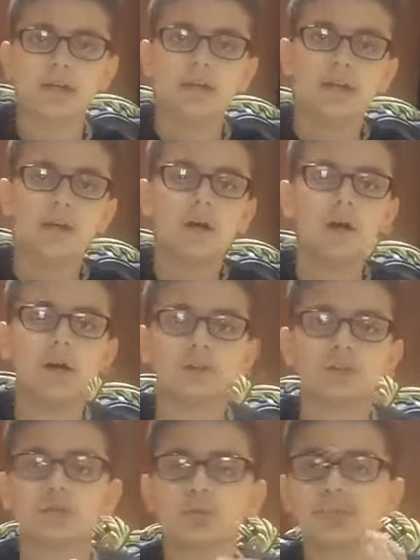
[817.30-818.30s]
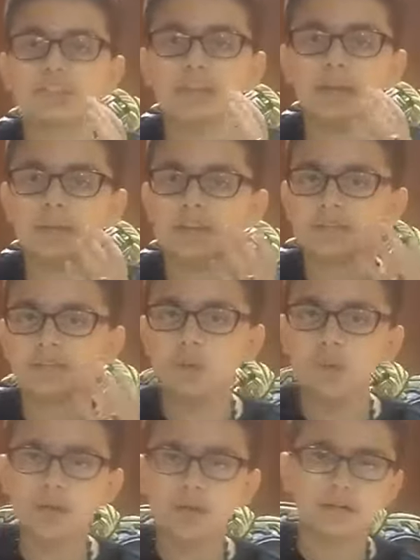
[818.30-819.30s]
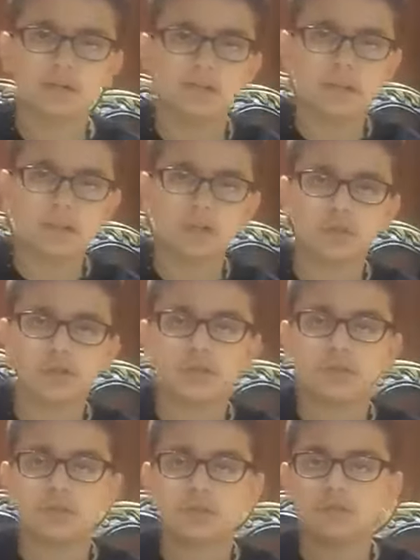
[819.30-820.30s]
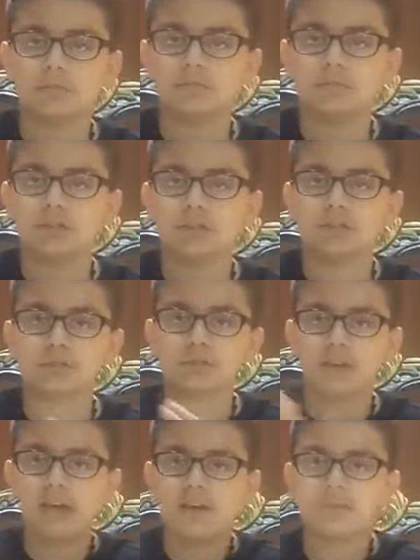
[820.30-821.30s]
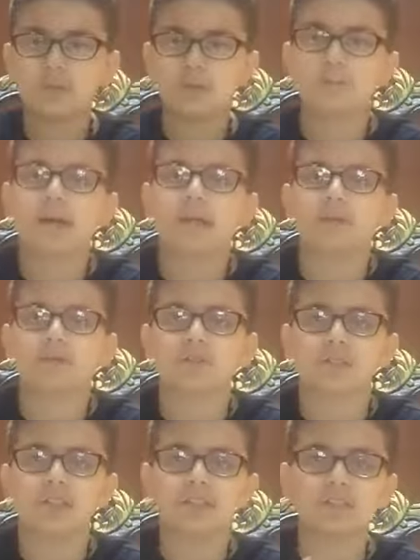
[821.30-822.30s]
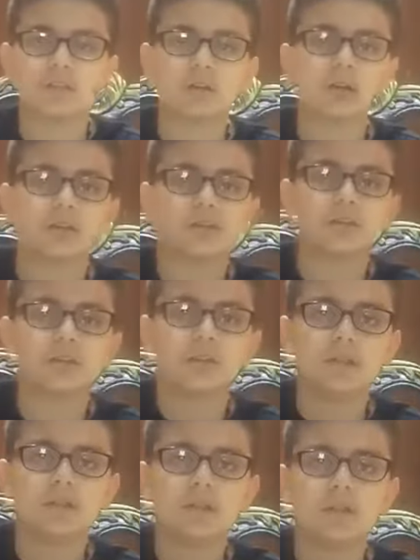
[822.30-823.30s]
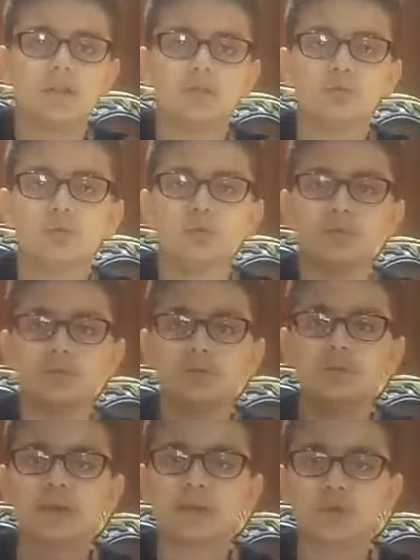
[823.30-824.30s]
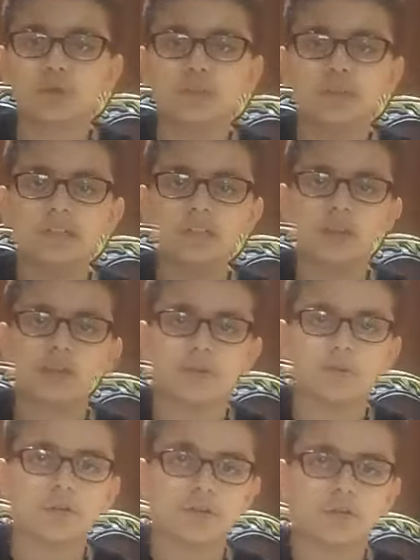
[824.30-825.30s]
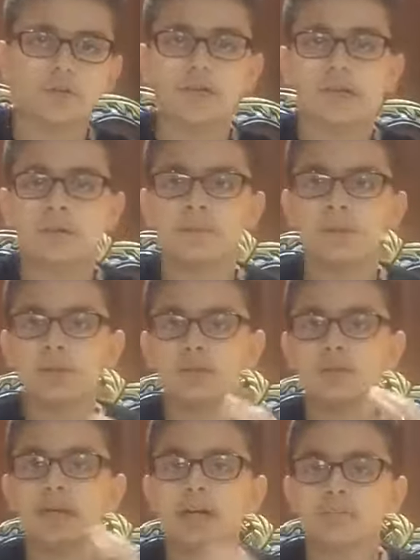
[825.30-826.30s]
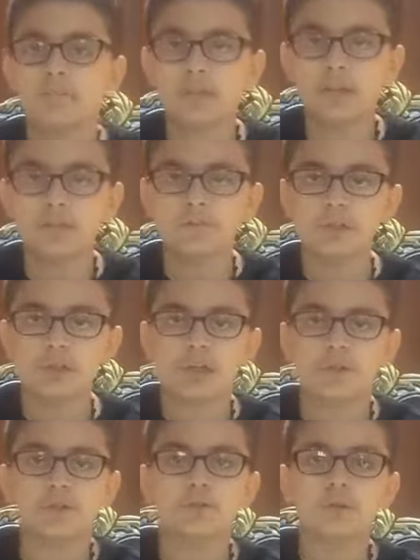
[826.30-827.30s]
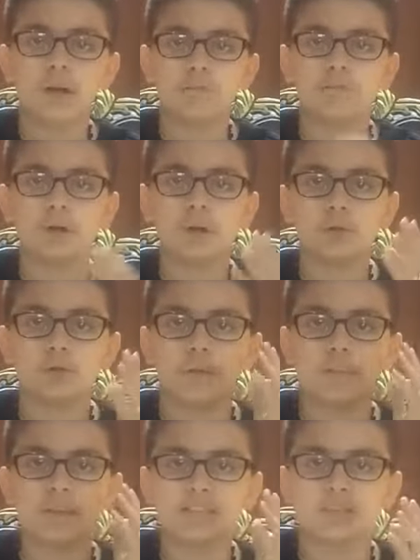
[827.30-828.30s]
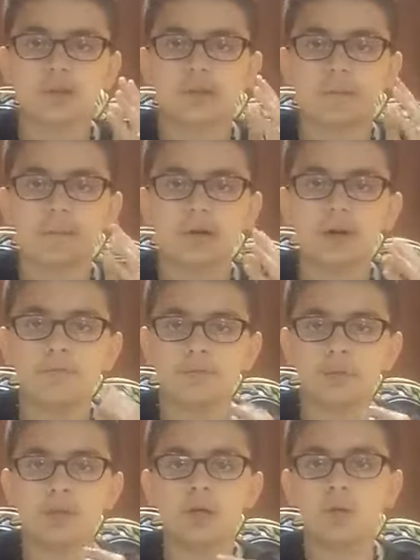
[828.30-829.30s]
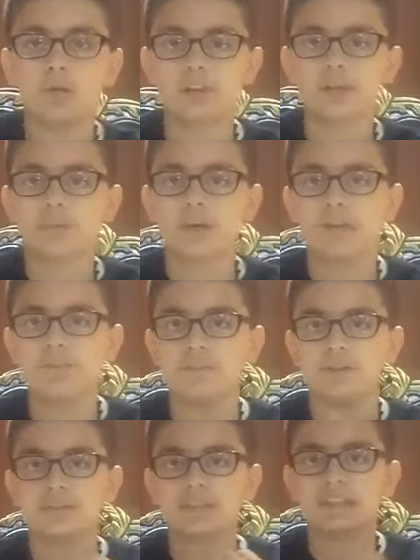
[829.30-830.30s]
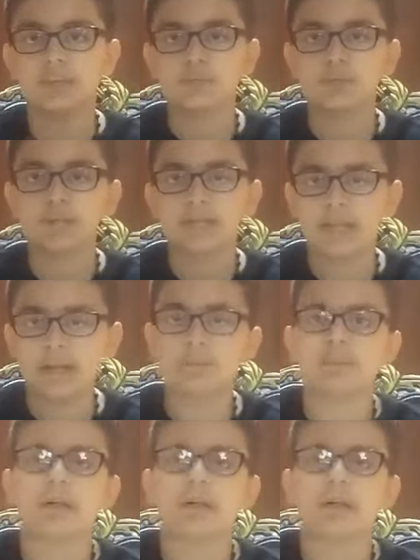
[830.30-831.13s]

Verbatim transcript: Also, Islam is more than just, than just having good manners and salat. You you gotta treat each other good. You gotta you gotta forgive each other. You gotta follow the message of the Prophet. What the Prophet said when he came down.